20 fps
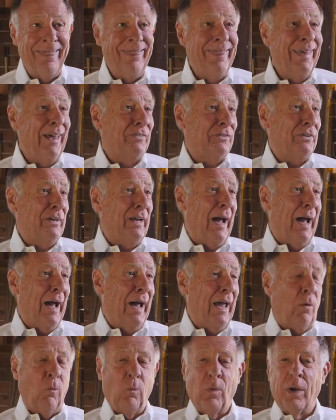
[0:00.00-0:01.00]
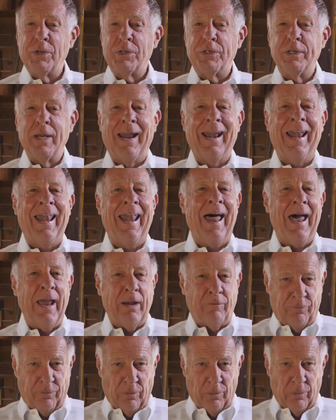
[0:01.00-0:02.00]
This guy was
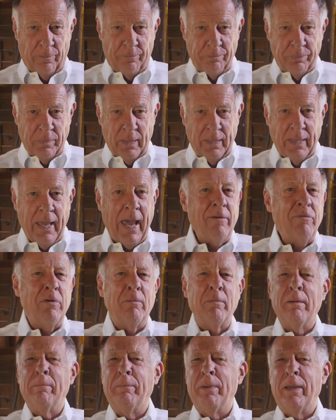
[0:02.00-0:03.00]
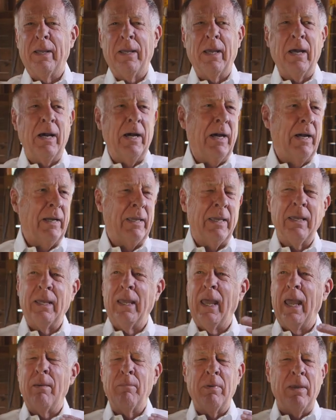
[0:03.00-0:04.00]
delightful. Gave him a big hug. He
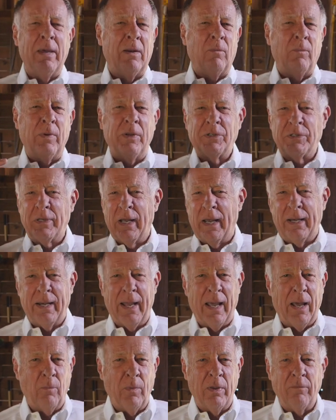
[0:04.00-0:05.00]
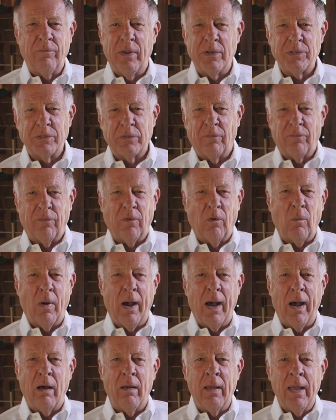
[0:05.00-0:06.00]
came in. We sat down. We visited for a
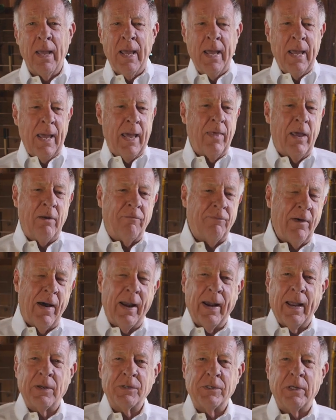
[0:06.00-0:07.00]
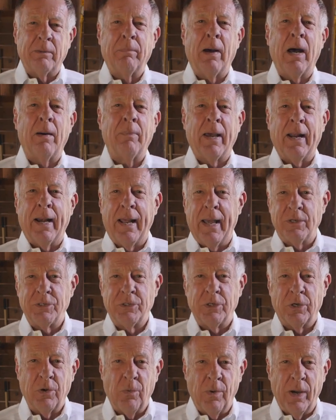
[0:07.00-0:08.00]
while. And then finally I said, Bob, I've got to ask
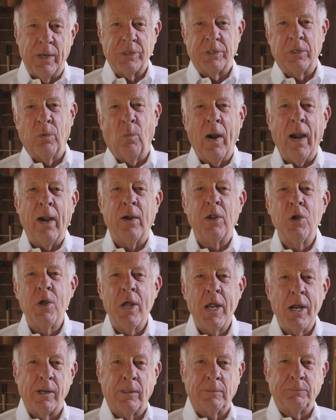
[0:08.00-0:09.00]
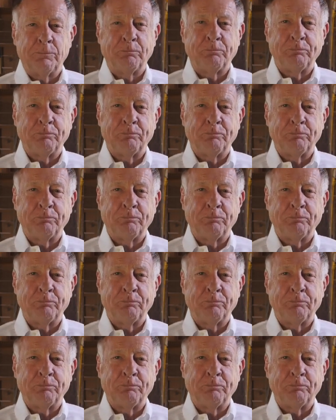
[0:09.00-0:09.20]
you a question. Why are you here?